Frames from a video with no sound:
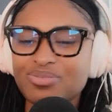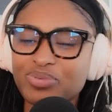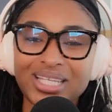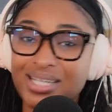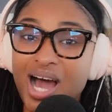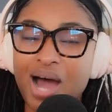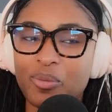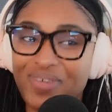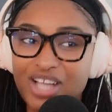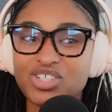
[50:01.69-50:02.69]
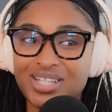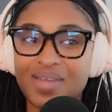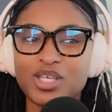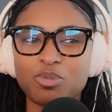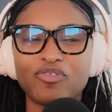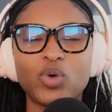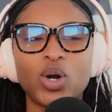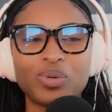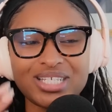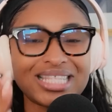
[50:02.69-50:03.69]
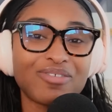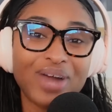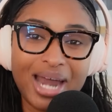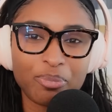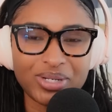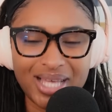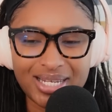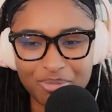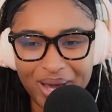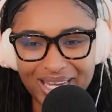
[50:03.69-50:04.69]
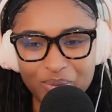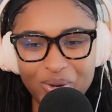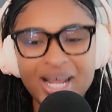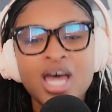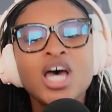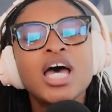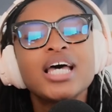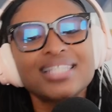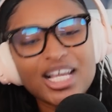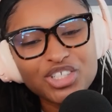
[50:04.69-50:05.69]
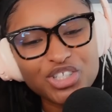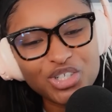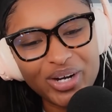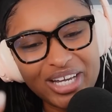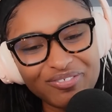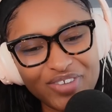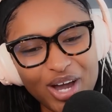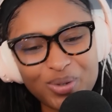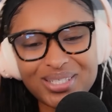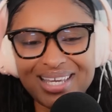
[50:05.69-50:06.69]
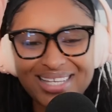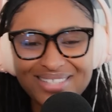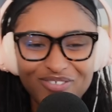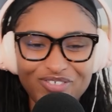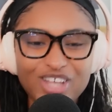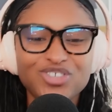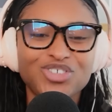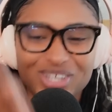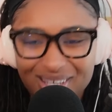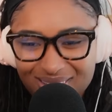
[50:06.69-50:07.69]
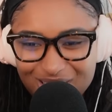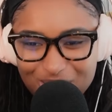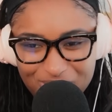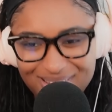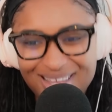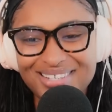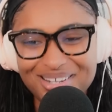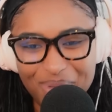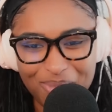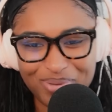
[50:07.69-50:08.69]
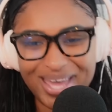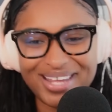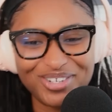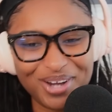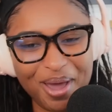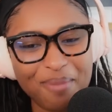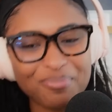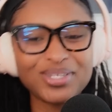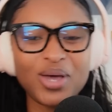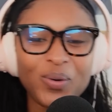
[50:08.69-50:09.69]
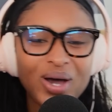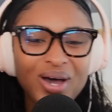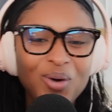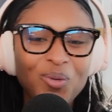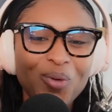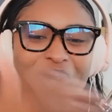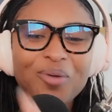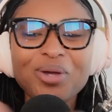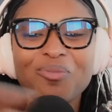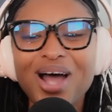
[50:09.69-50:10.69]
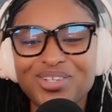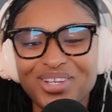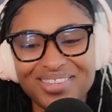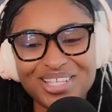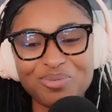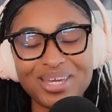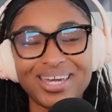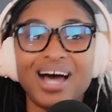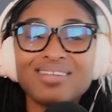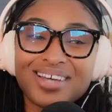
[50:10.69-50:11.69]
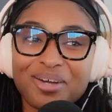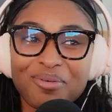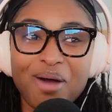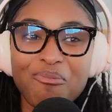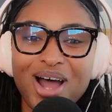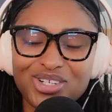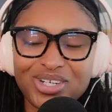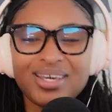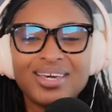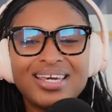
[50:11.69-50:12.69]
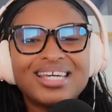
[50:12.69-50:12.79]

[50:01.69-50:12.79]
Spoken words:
It's really not. We've actually done this before. We just never had it presented by anyone. Set your screen, folks. It's officially presented by BetMGM. So what are we watching this weekend? I'll tell you what I'm watching.